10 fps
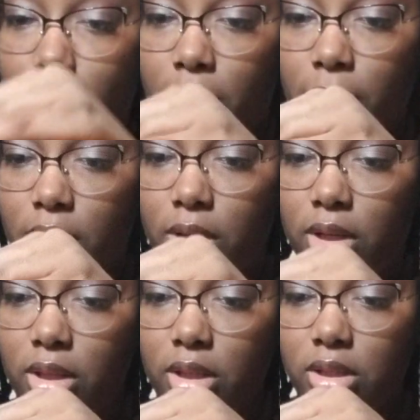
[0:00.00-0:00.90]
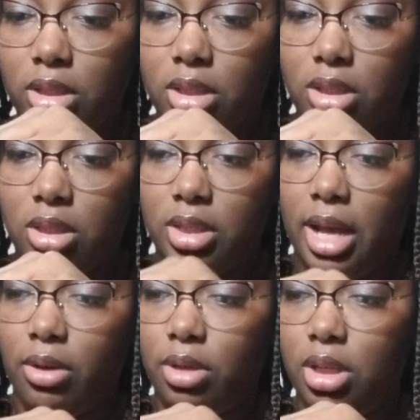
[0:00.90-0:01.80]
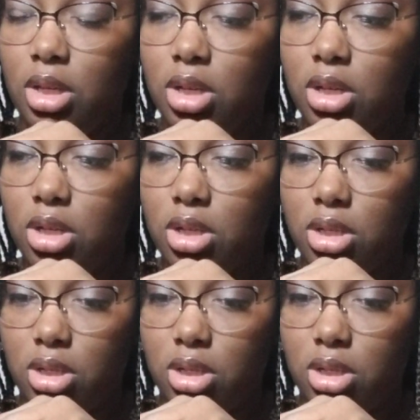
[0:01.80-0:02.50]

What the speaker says: I'm gonna get this down here.